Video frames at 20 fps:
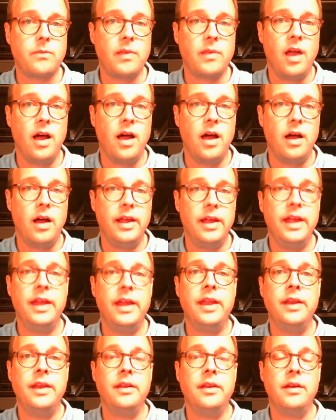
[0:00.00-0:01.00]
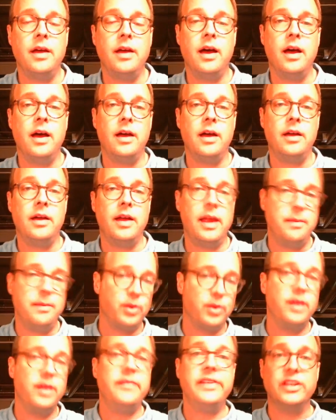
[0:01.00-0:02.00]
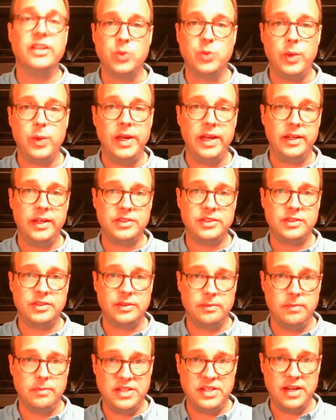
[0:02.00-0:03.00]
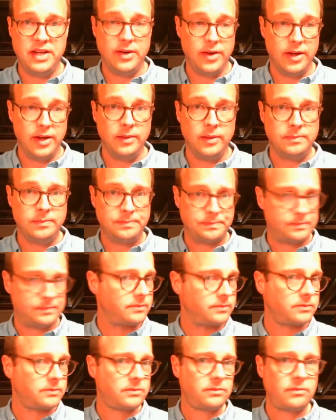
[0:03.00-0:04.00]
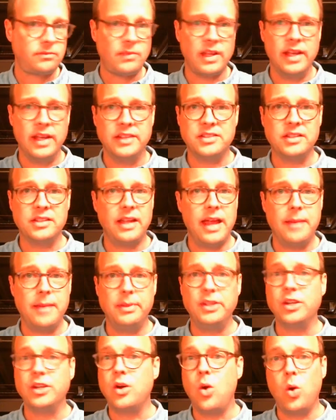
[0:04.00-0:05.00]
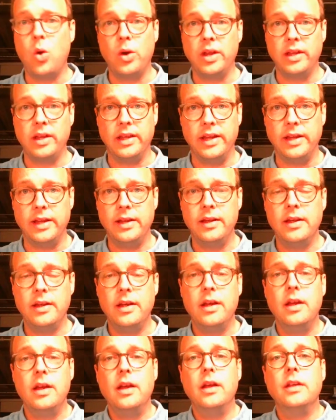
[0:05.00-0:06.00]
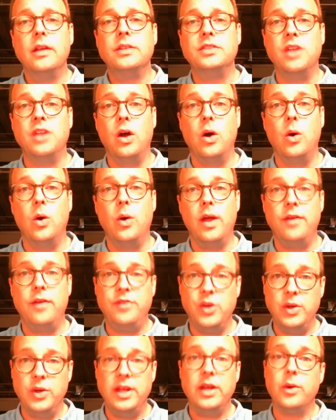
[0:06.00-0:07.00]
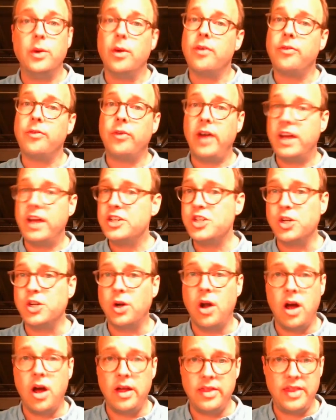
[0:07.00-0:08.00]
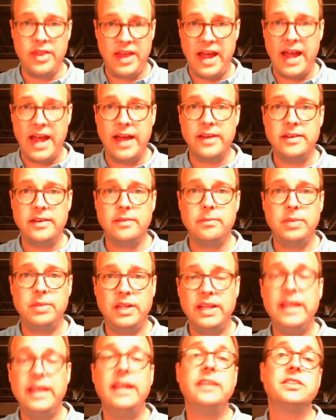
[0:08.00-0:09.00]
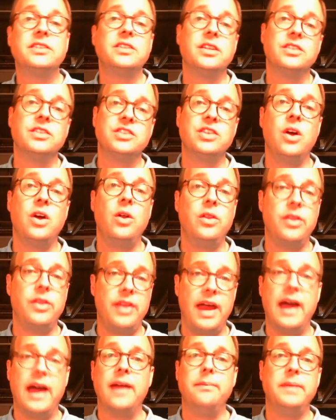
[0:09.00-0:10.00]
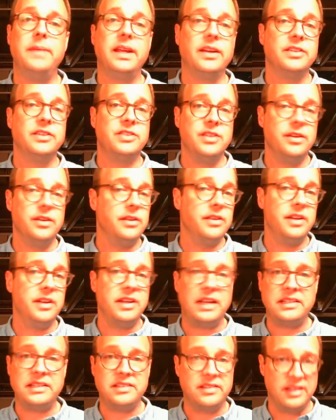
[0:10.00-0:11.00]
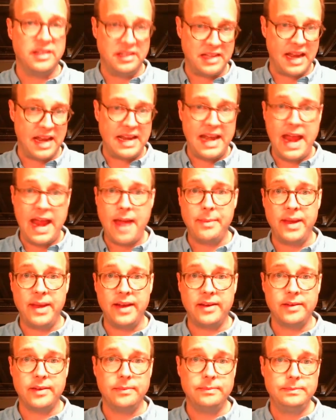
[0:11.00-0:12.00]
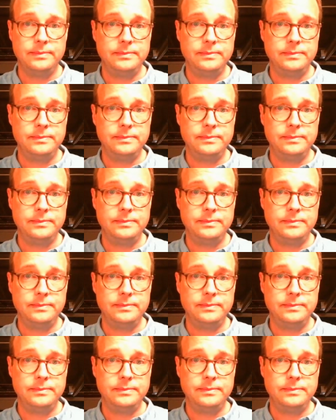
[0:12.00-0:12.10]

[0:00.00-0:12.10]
in a previous week's material. It's labeled accordingly. So if you need a refresher on that, please consult that, because the dynamic